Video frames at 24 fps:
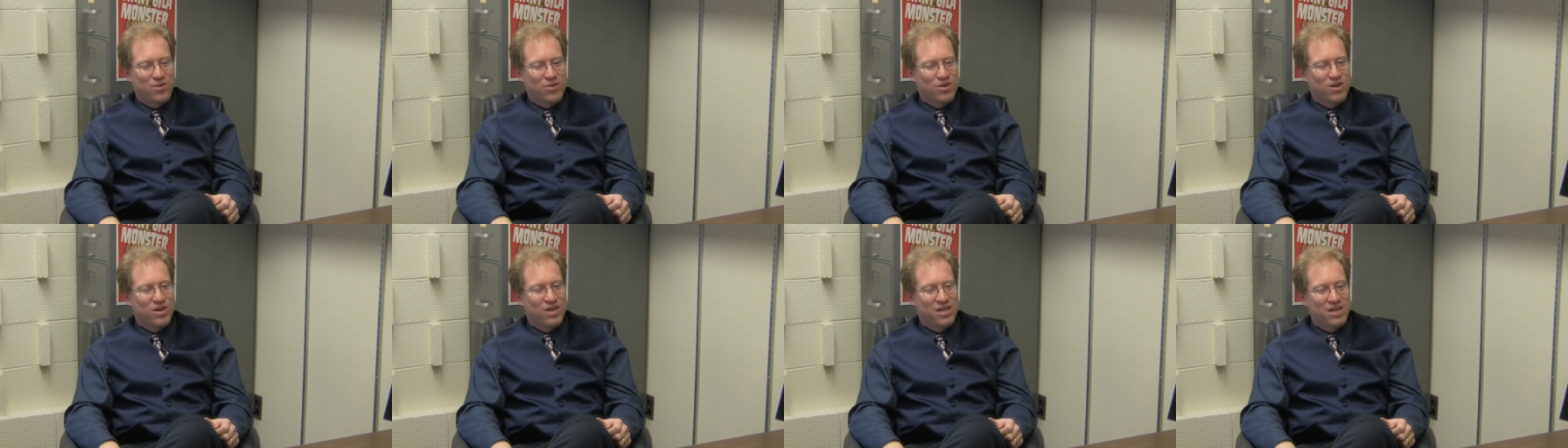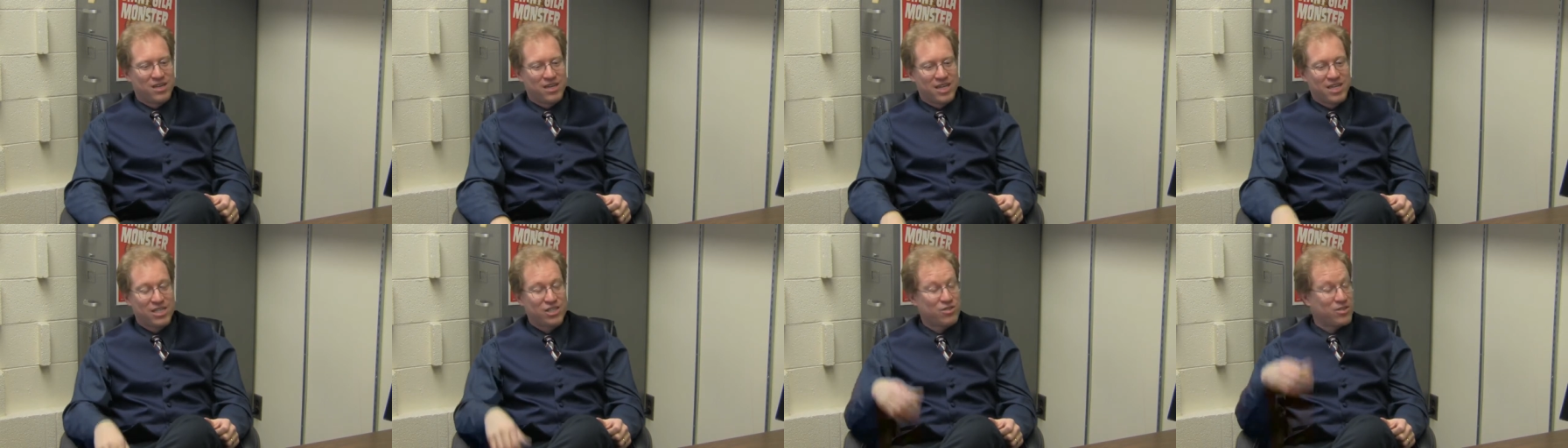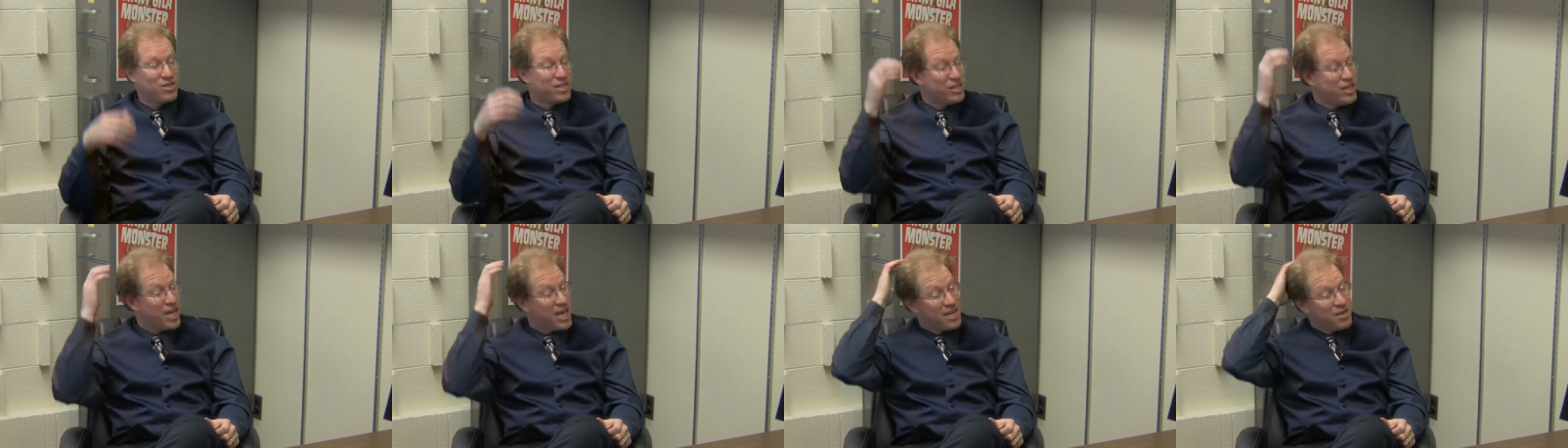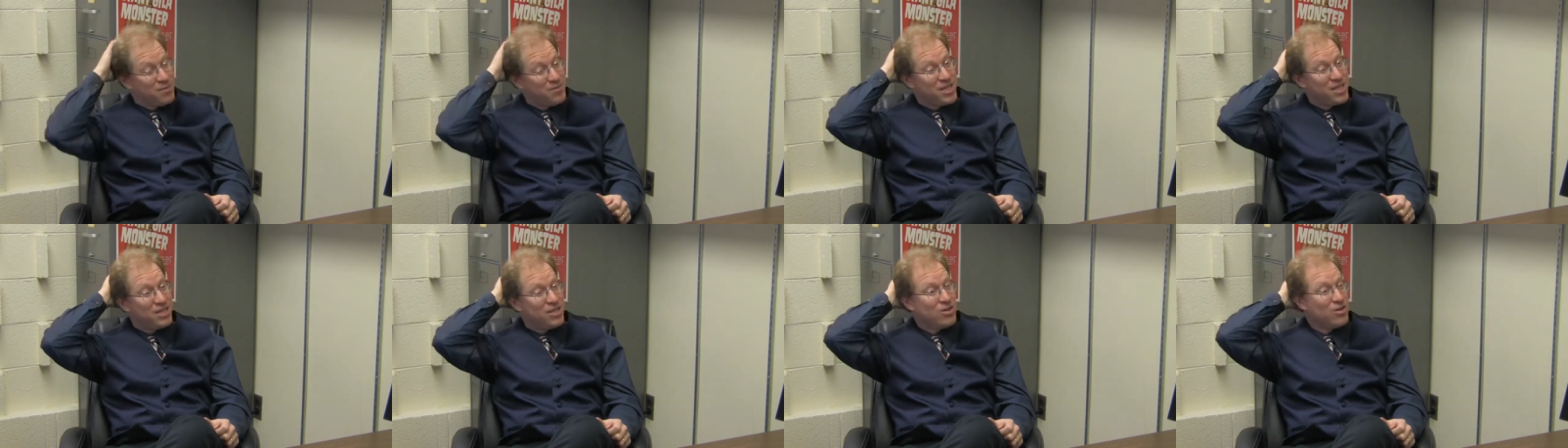a lecture, and you had to
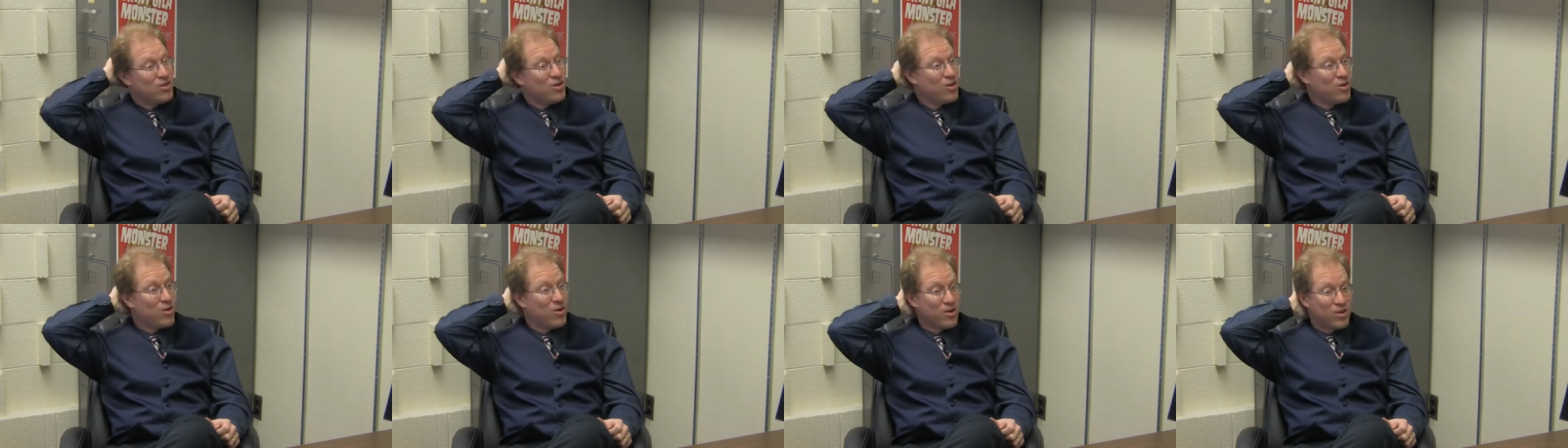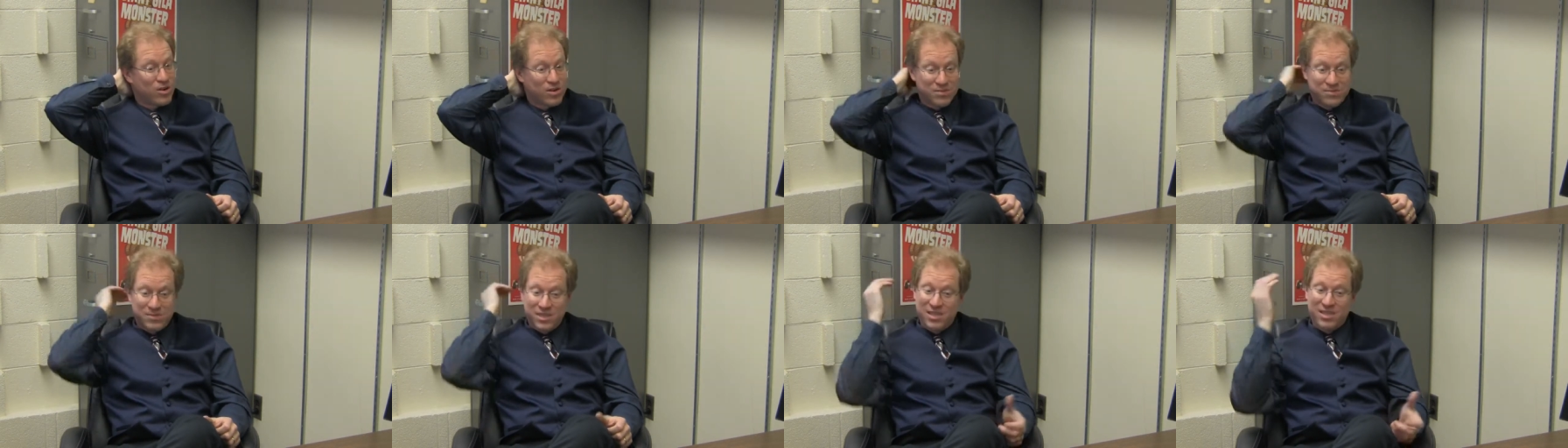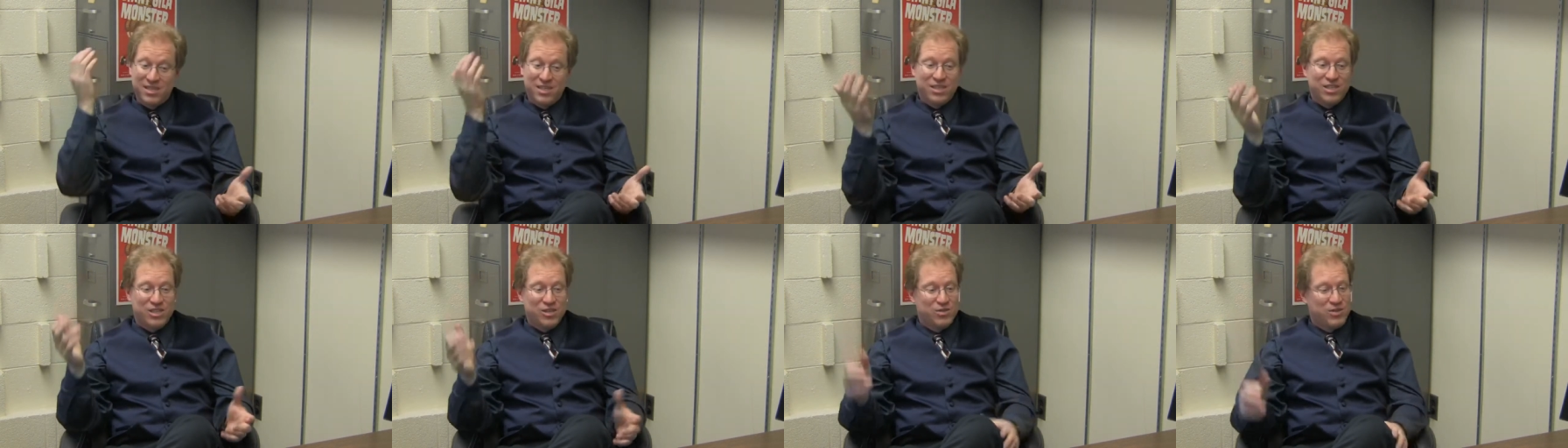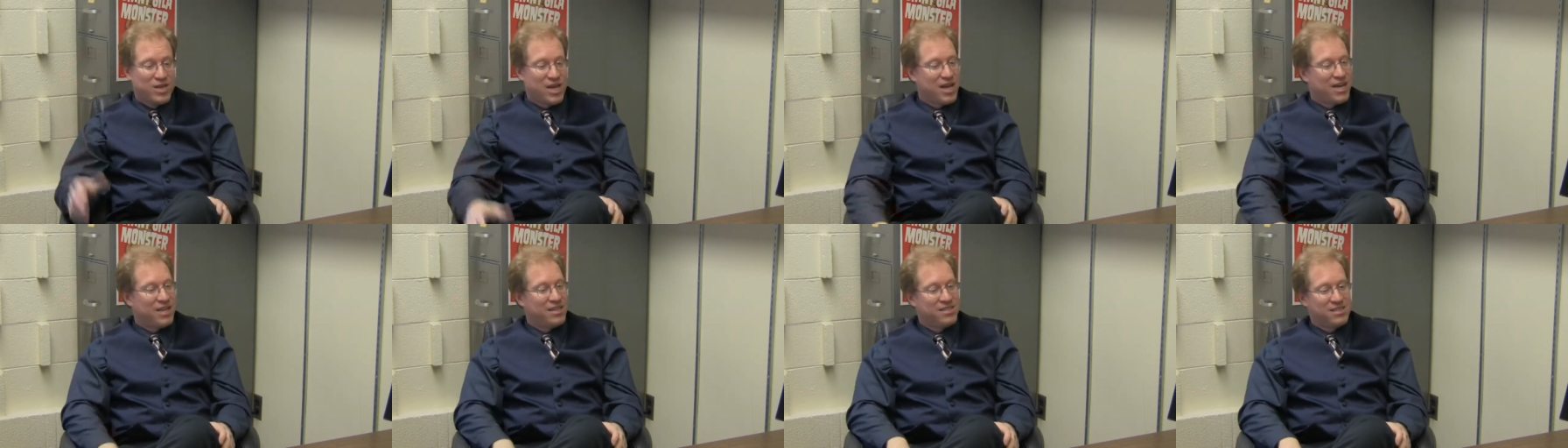be there or you
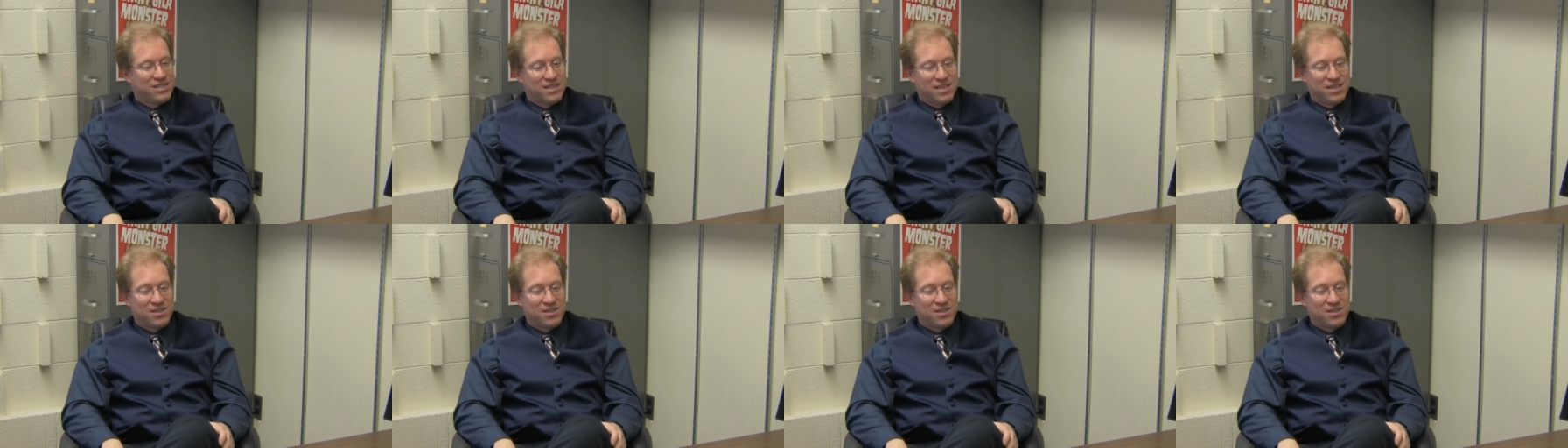got